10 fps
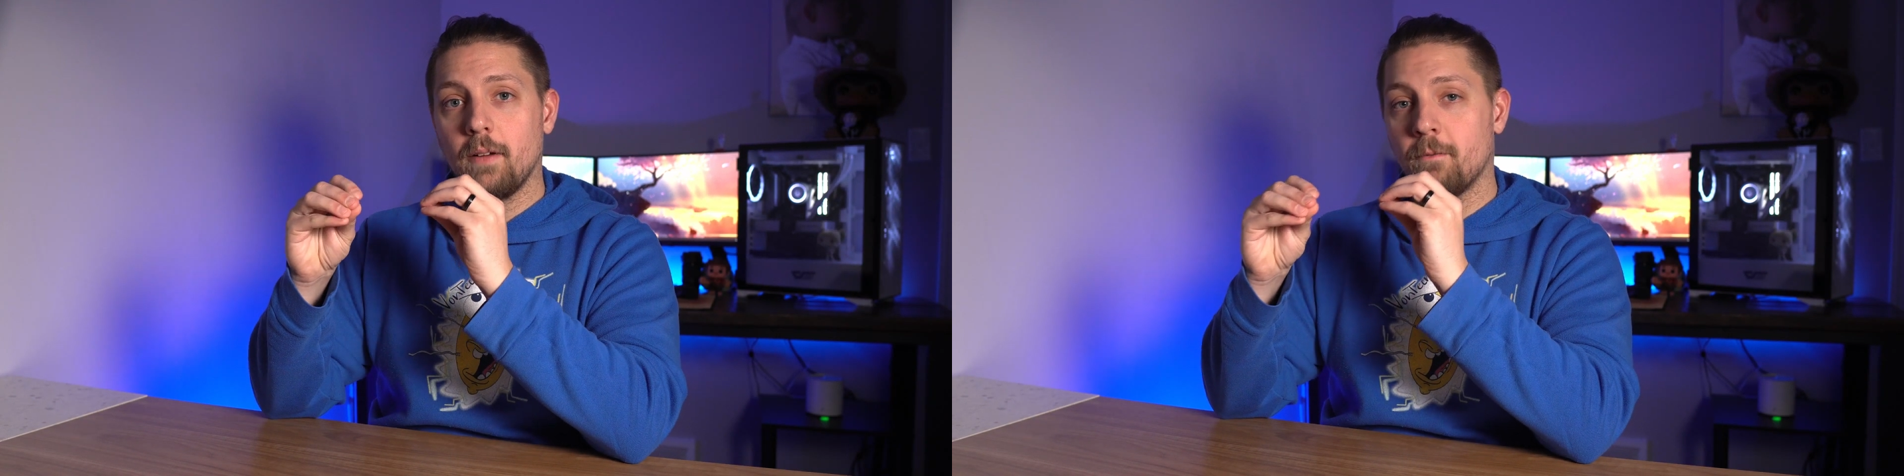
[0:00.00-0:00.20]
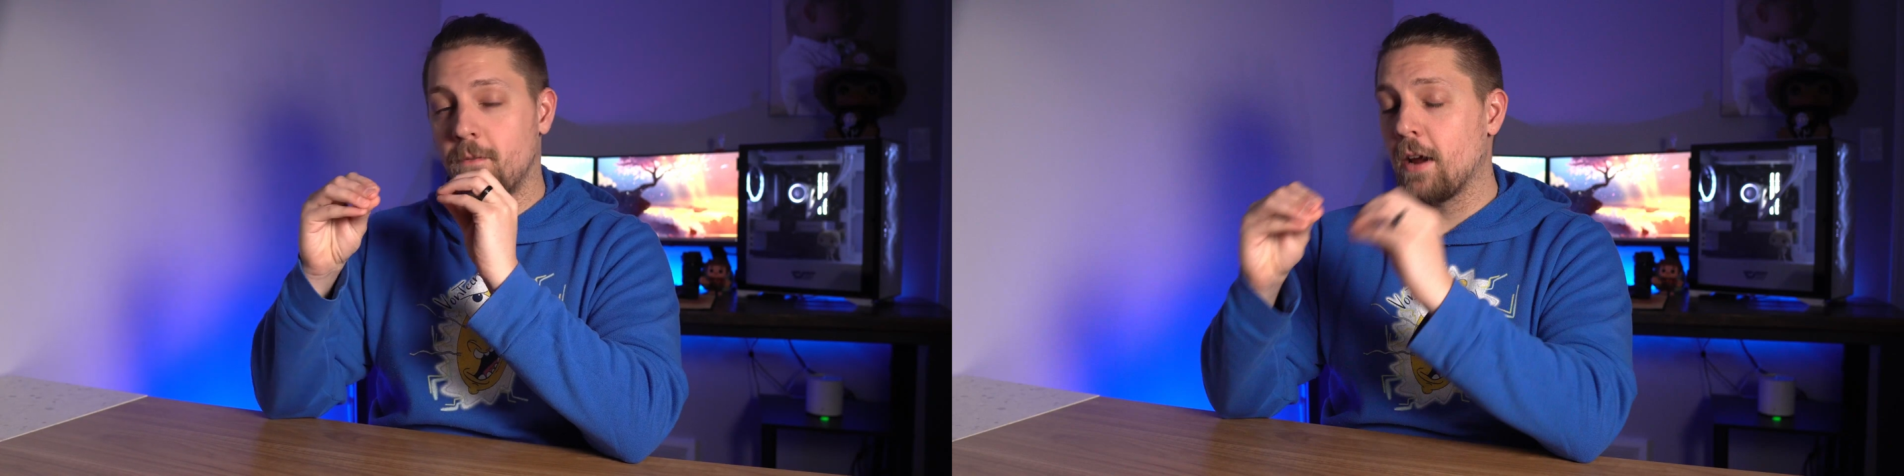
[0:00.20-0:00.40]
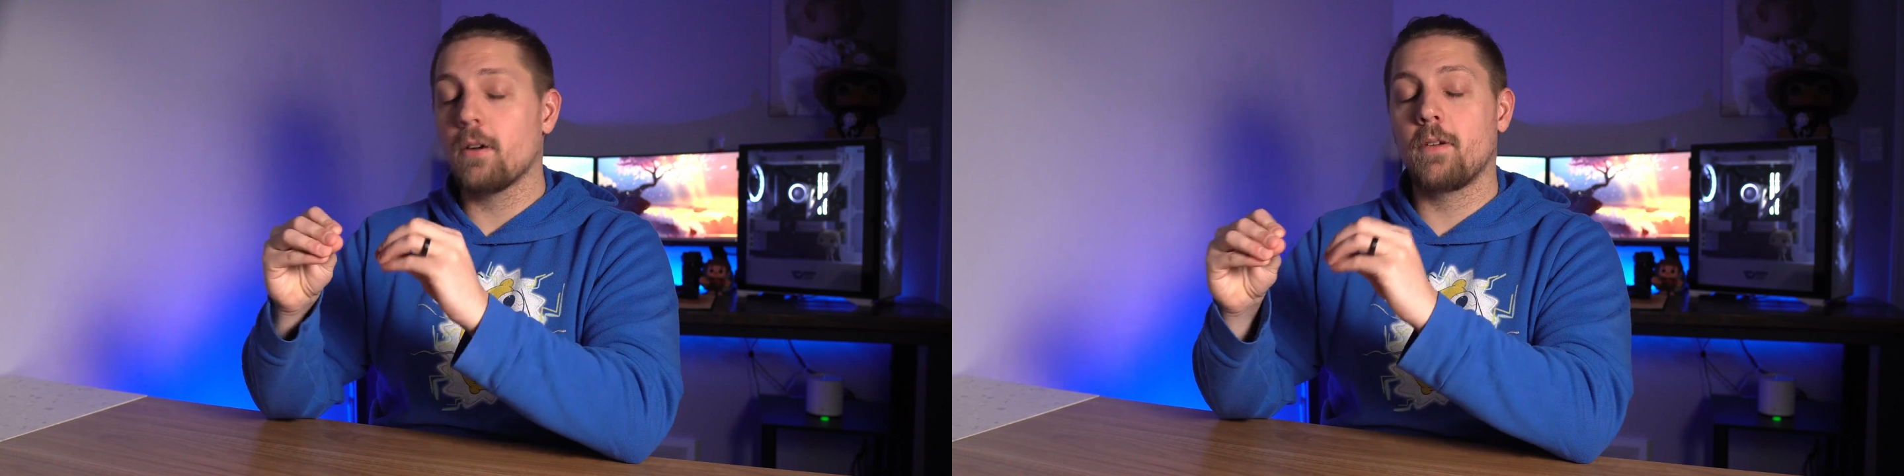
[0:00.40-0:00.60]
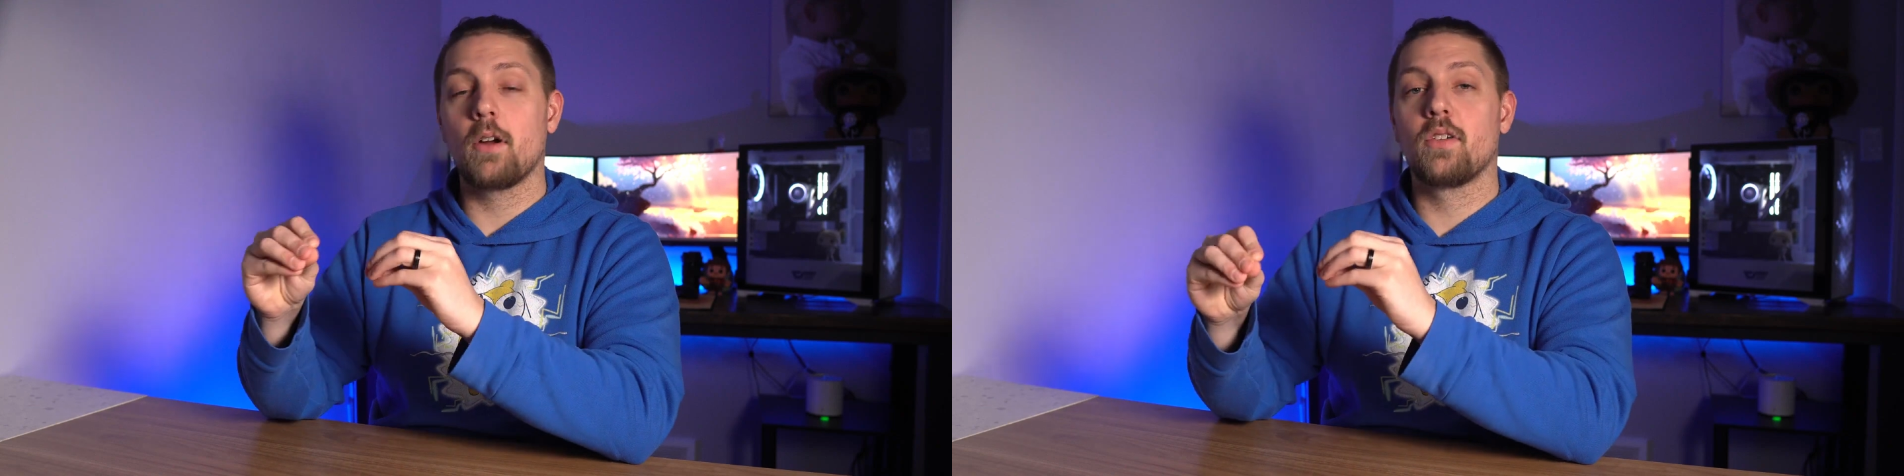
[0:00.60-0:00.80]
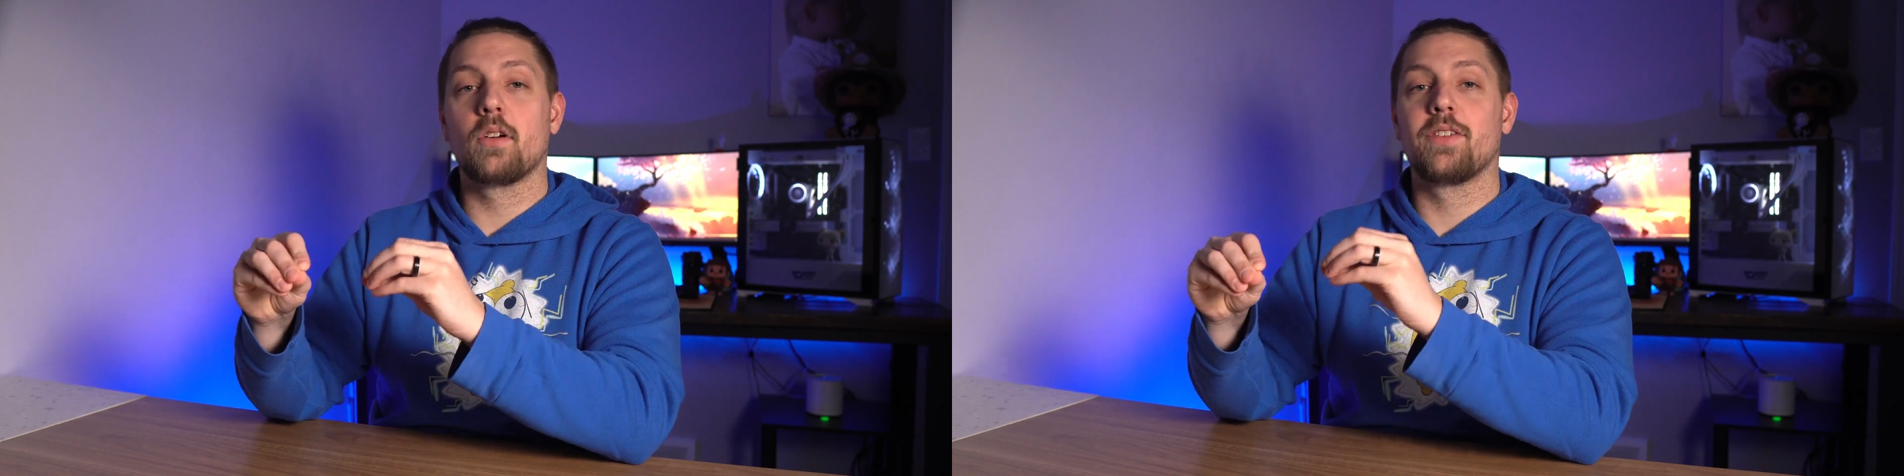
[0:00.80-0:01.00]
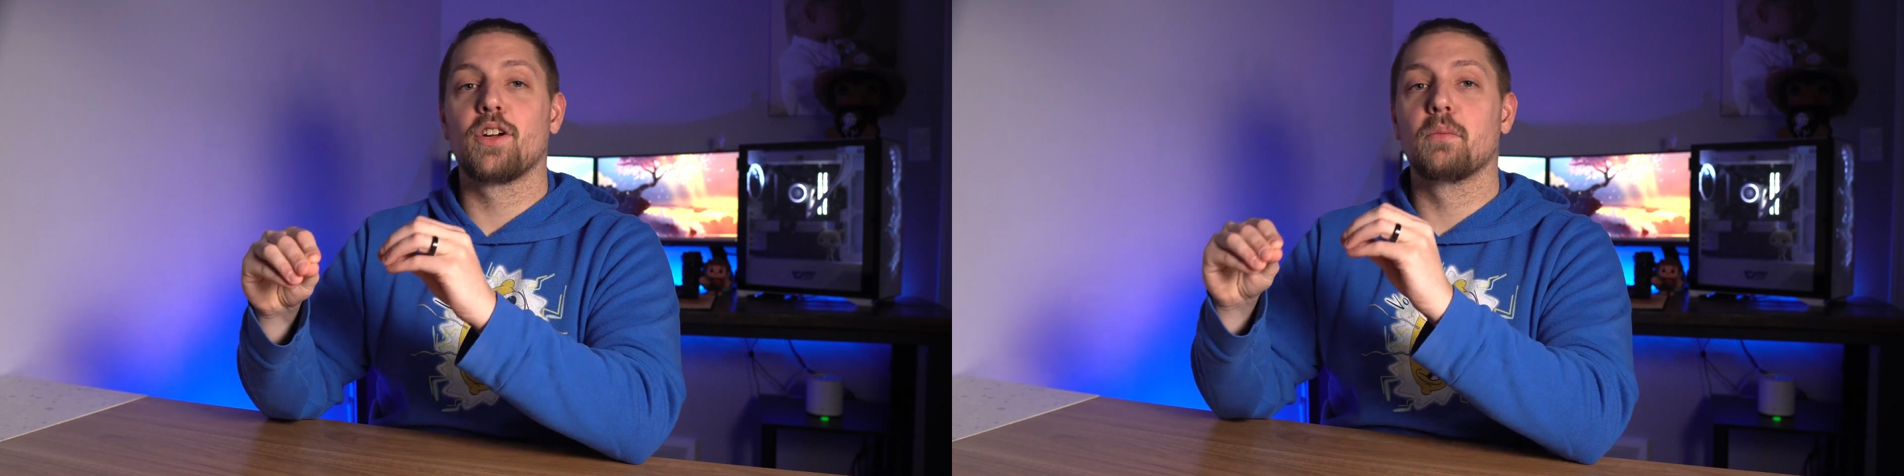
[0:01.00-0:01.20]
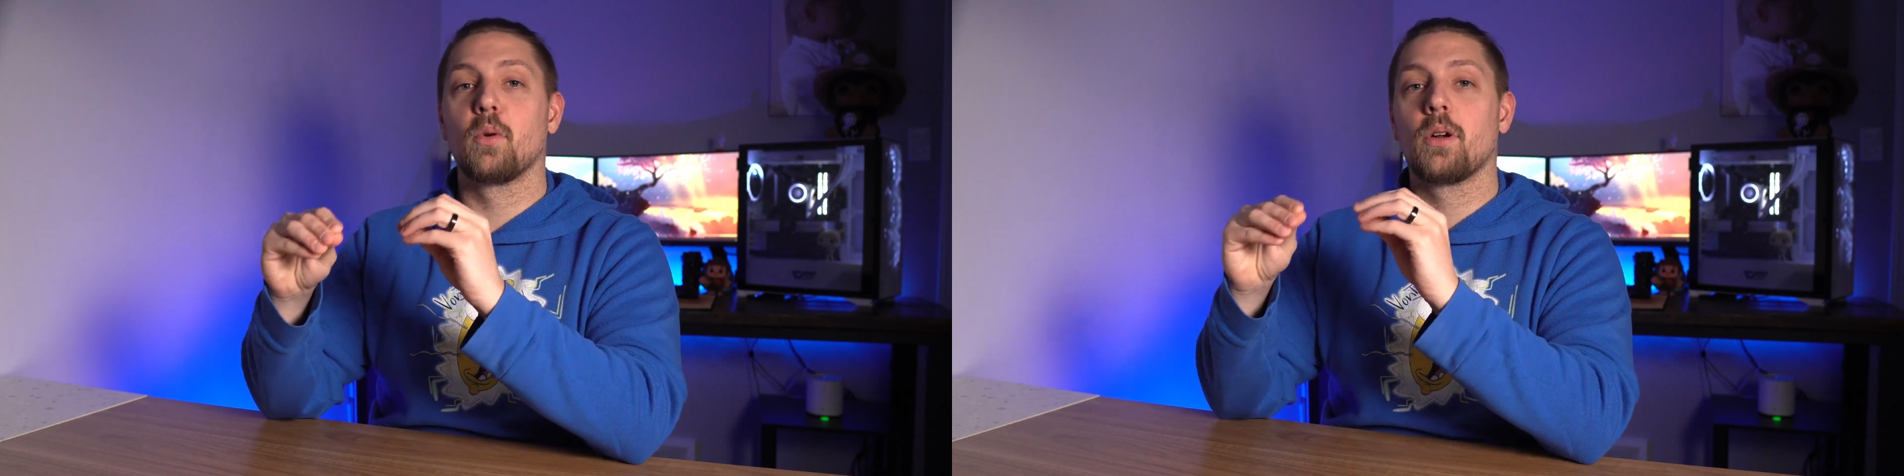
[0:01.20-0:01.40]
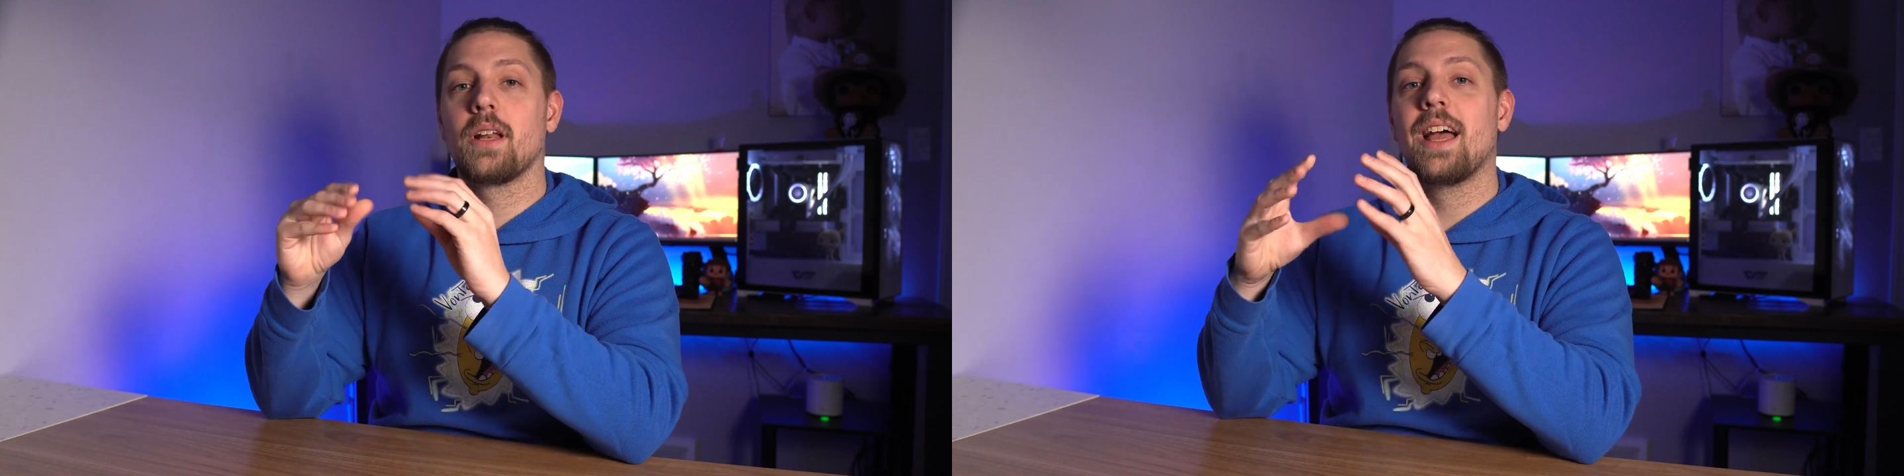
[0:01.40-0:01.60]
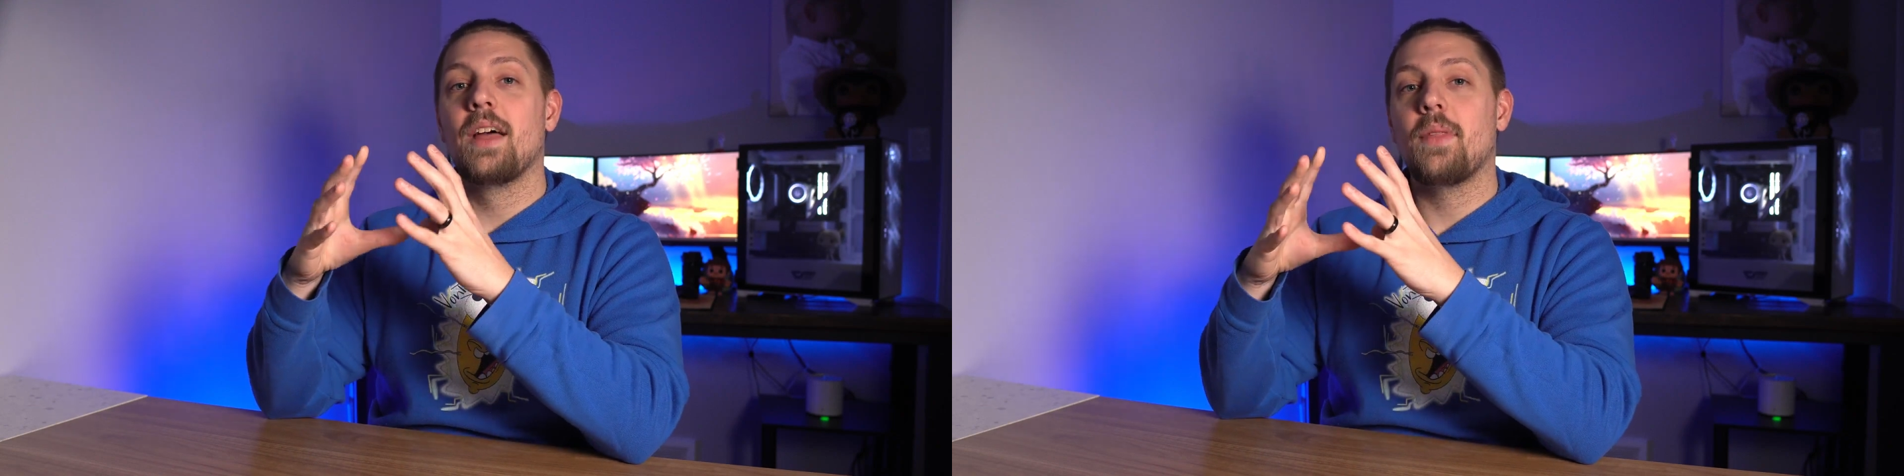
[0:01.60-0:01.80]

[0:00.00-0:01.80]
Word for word: very important